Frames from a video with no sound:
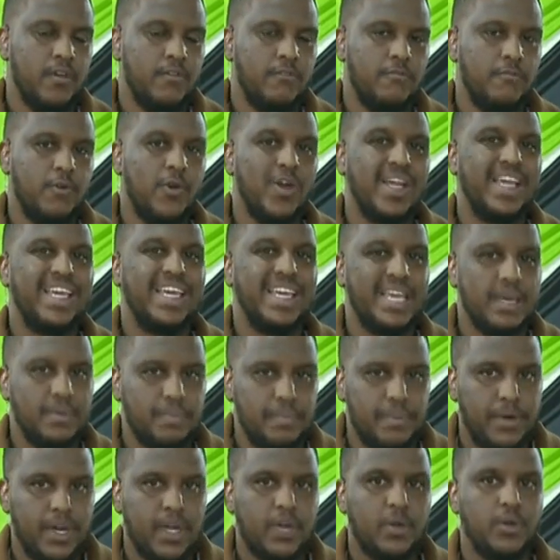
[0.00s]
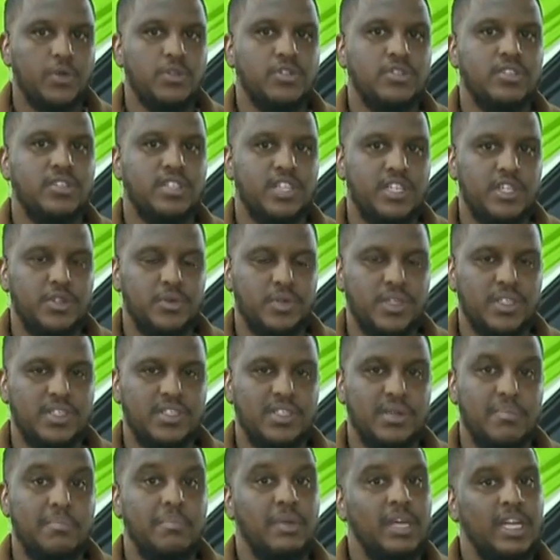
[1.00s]
for Kibra
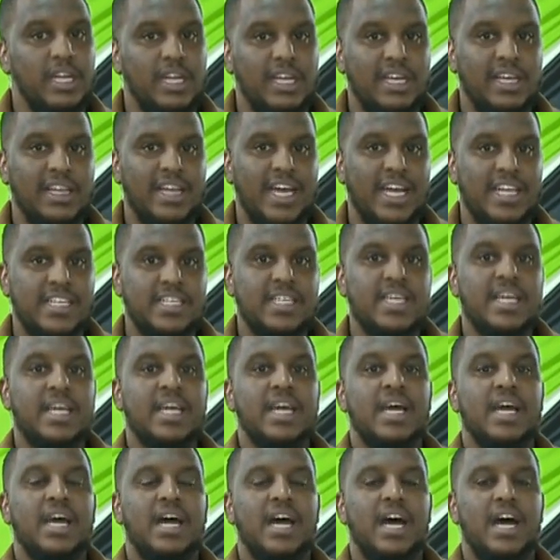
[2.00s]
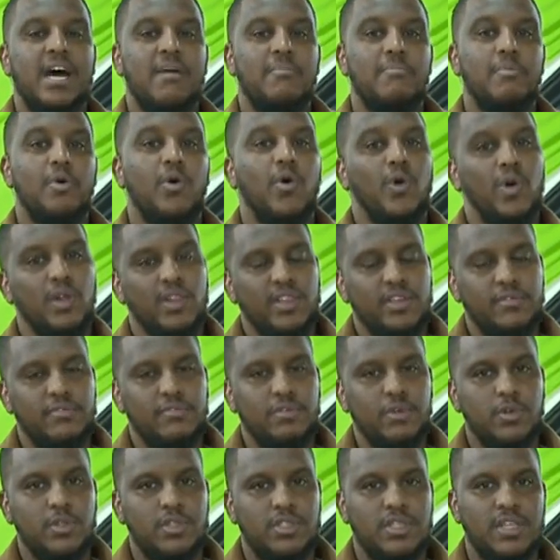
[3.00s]
constituency, meaning that um, all the
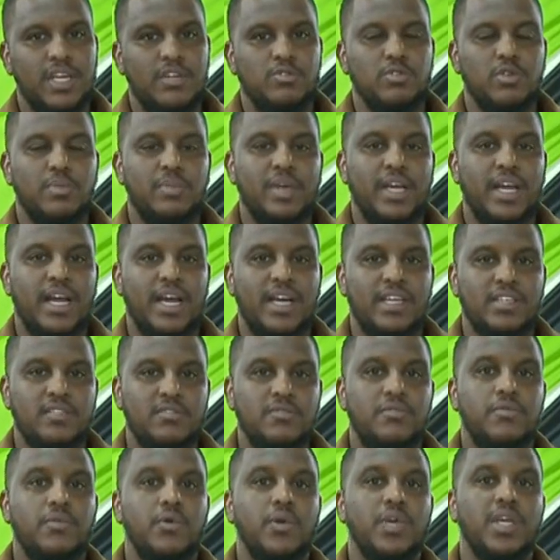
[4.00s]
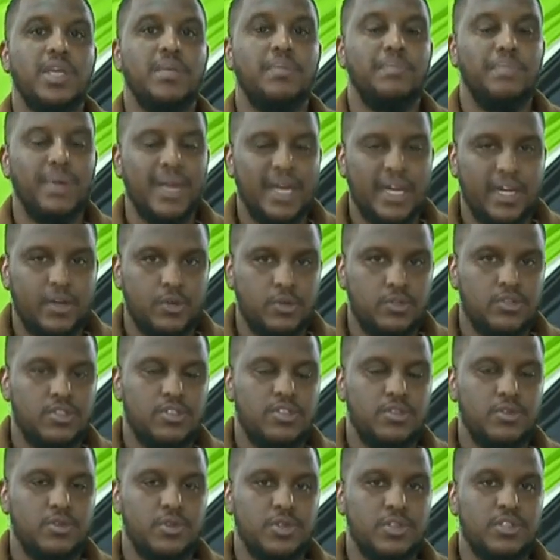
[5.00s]
votes that will be cast for Kibra
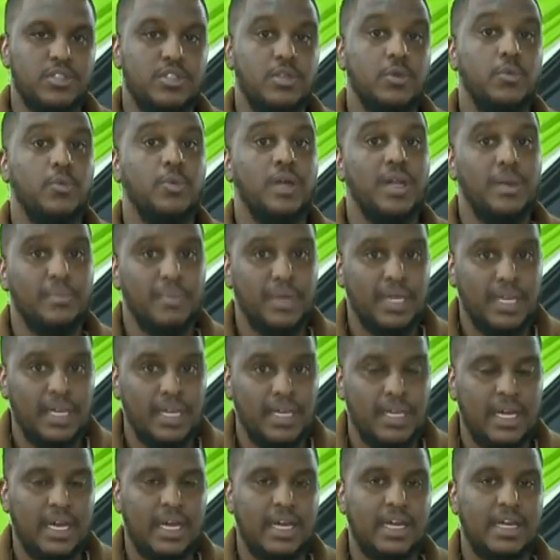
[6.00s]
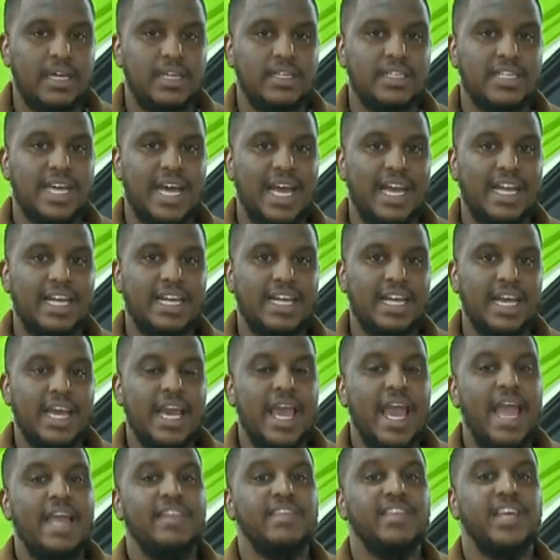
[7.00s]
constituency will be uh, tallied
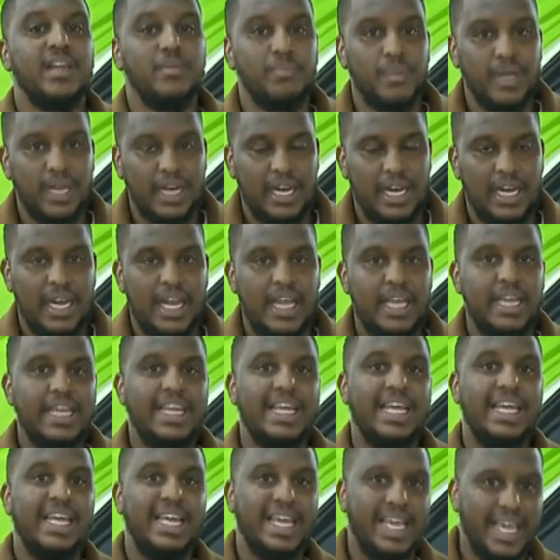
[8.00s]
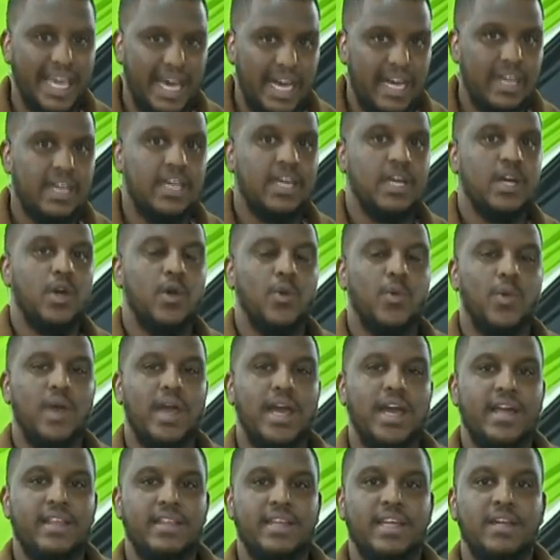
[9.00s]
and they'll be relayed here
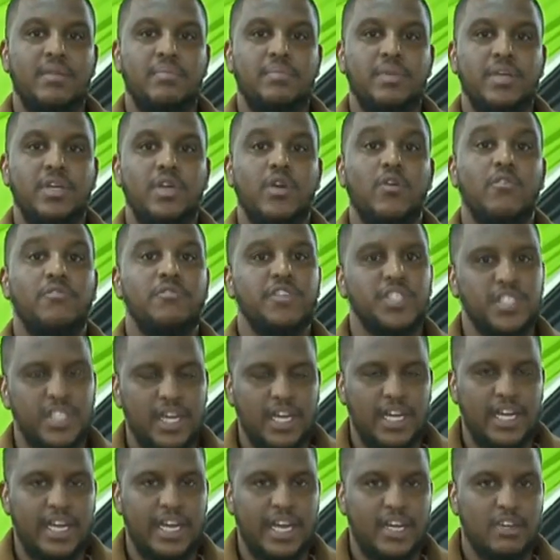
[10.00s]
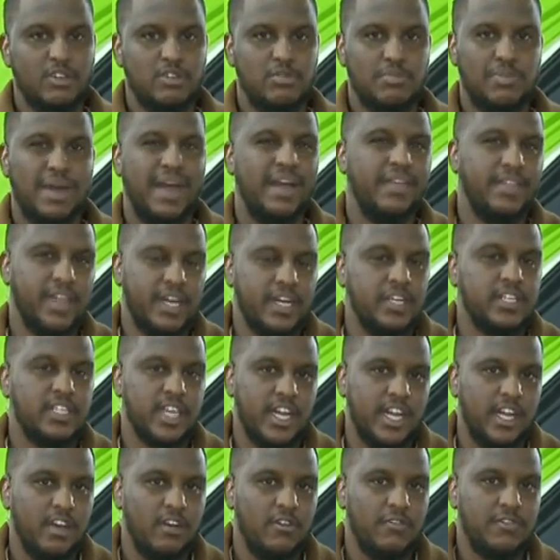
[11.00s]
where they'll be officially announced by the
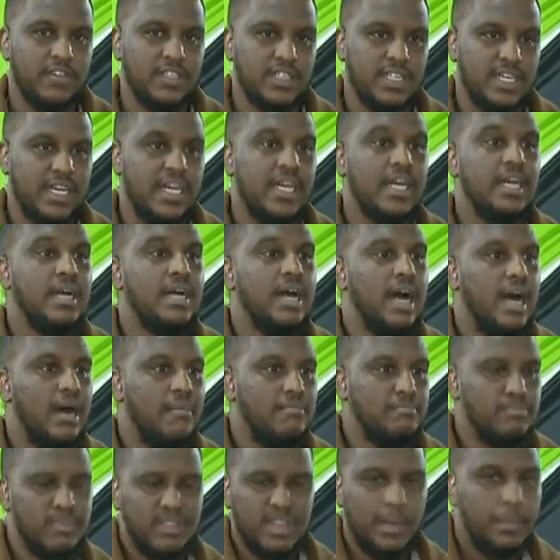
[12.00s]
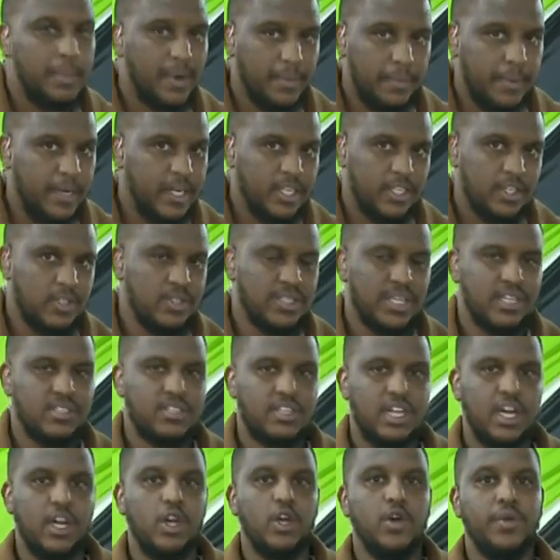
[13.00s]
returning officer. Um, the preparations are
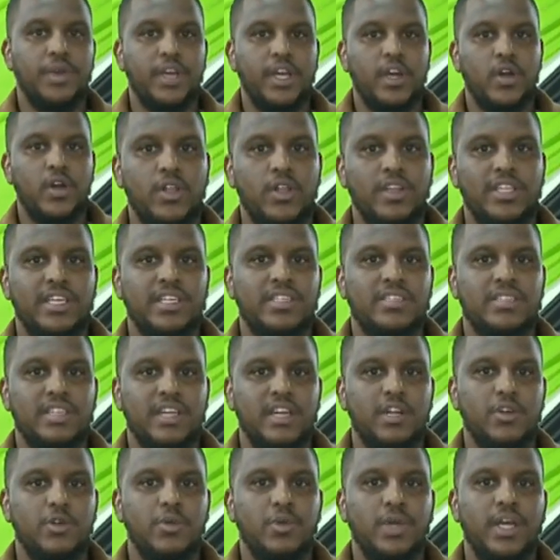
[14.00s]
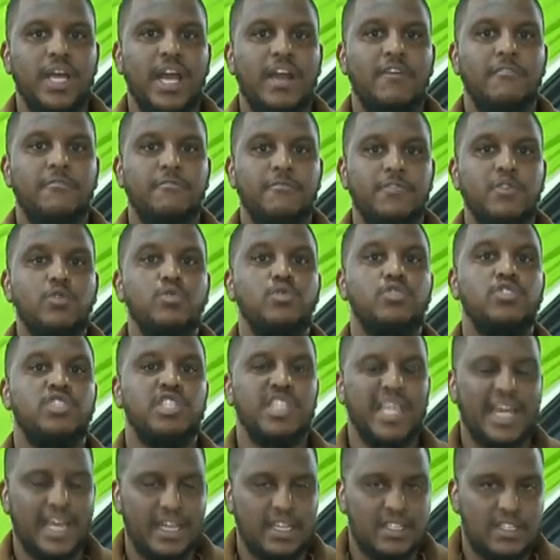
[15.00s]
still going They're still doing a few
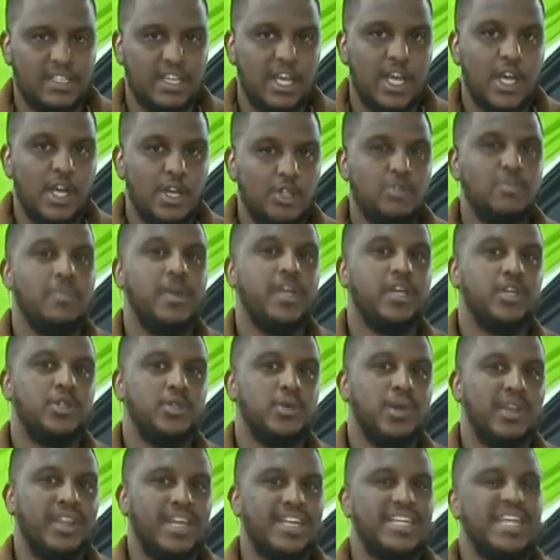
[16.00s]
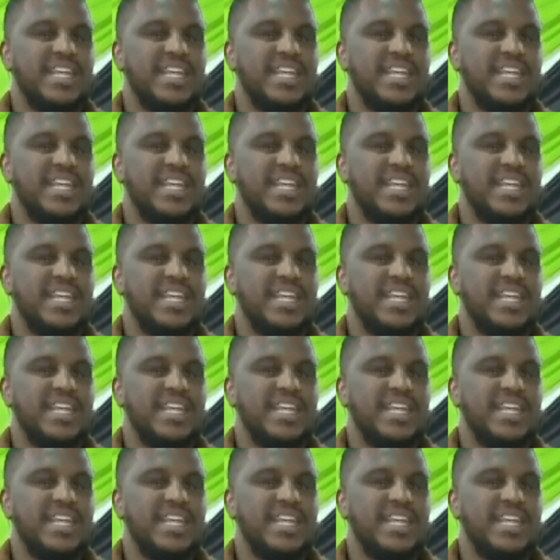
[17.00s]
checks to make sure that